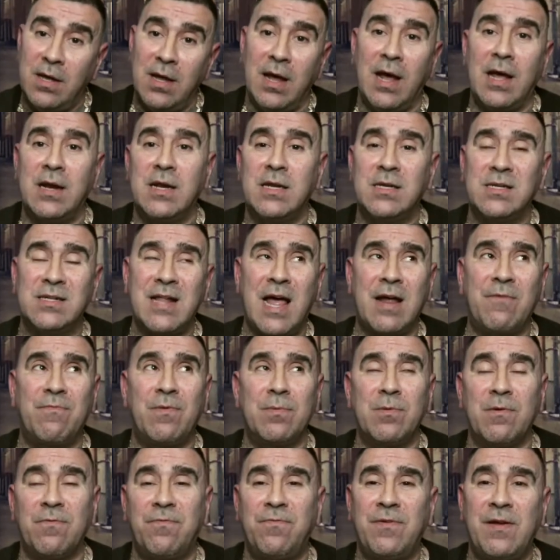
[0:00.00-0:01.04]
And it's like
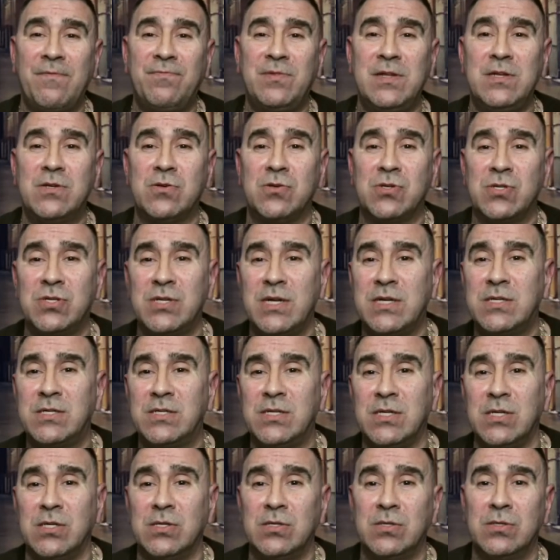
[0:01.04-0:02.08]
from the 50s or
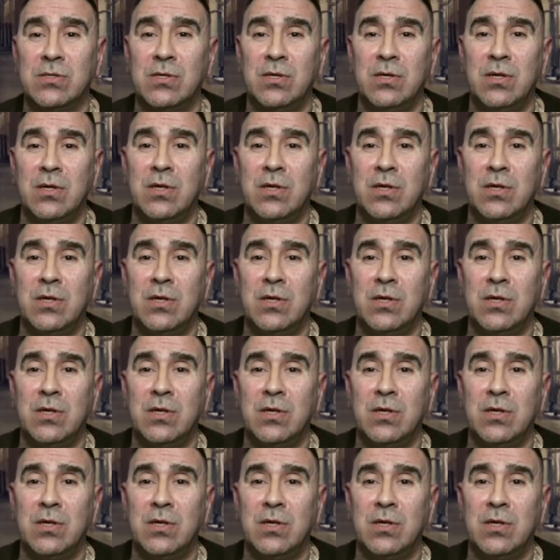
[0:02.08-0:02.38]
60s.